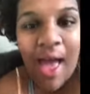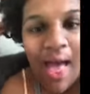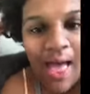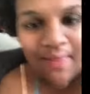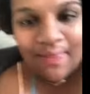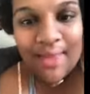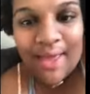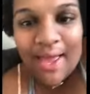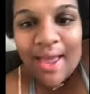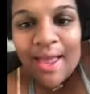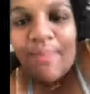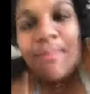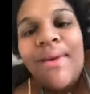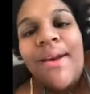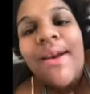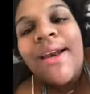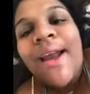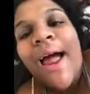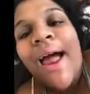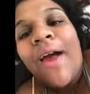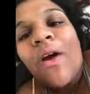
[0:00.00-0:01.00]
And then
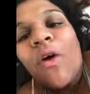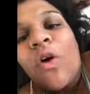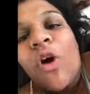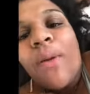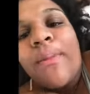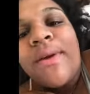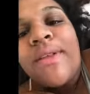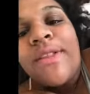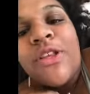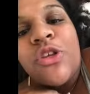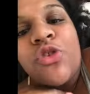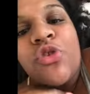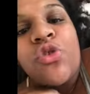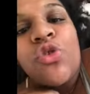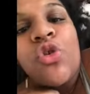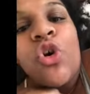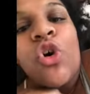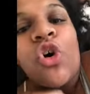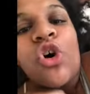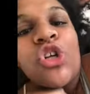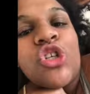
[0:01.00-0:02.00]
my nan got me this
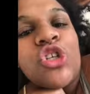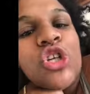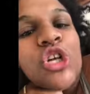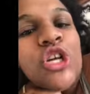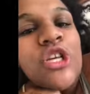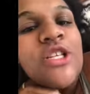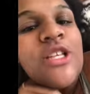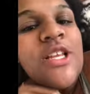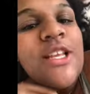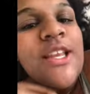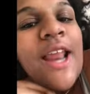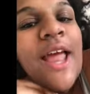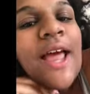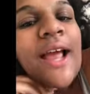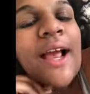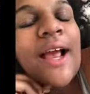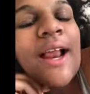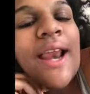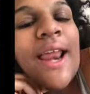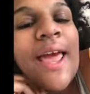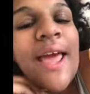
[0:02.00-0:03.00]
gorgeous
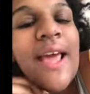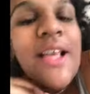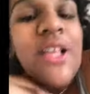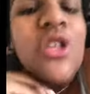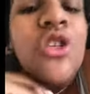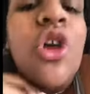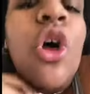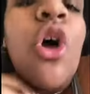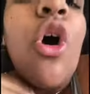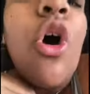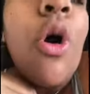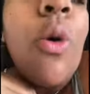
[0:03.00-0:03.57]
necklace